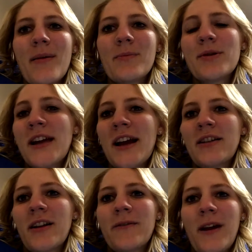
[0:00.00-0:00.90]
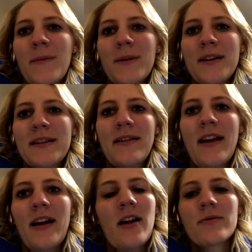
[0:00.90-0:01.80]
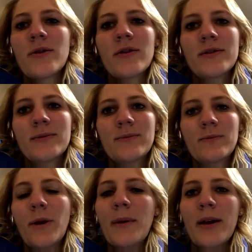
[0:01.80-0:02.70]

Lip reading: protect our families and like our role as women